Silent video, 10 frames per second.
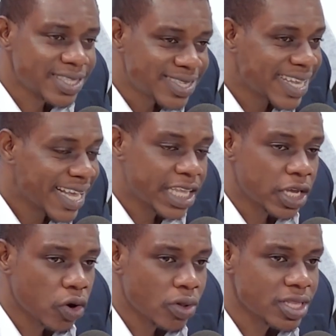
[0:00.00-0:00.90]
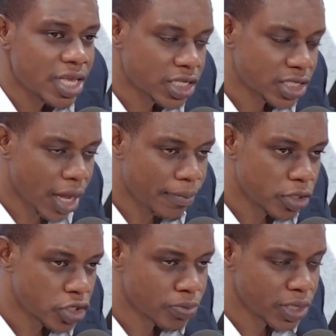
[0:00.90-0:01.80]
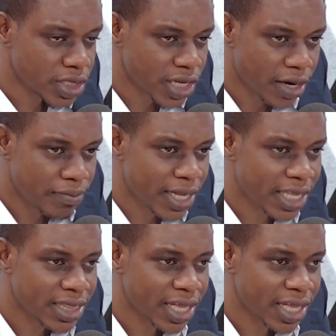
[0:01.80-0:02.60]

taking on the establishment and making